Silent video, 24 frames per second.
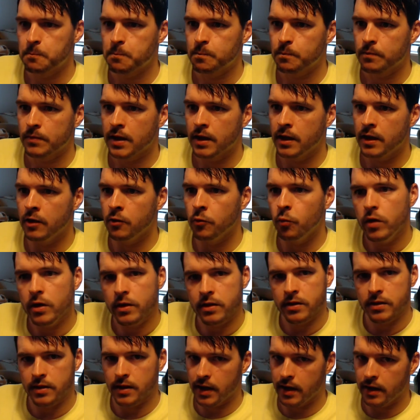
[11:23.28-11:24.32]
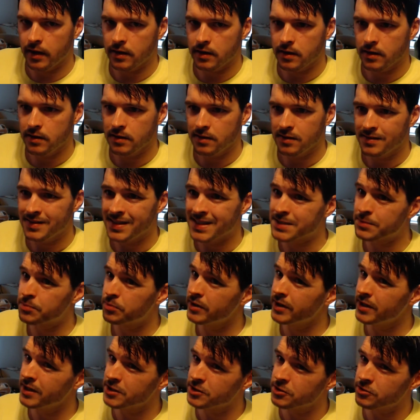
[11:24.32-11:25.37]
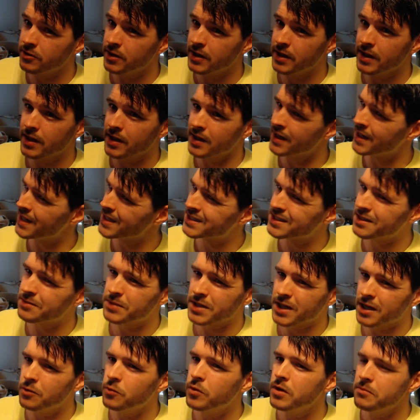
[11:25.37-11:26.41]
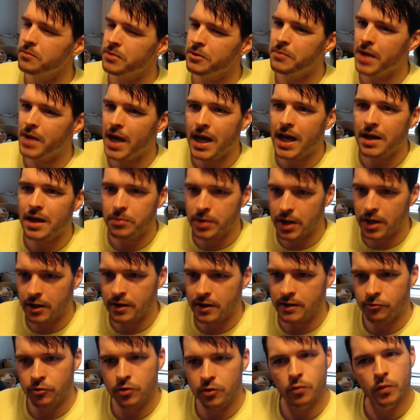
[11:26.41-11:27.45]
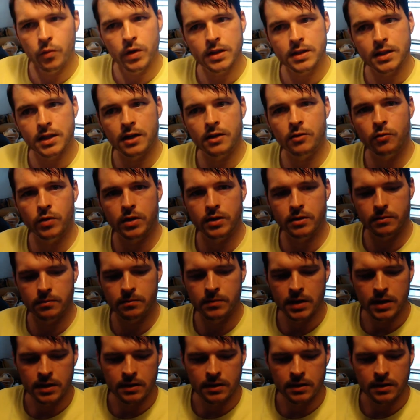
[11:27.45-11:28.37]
with that, that's pretty intriguing, and that's something I wouldn't be mad about if we went there with him,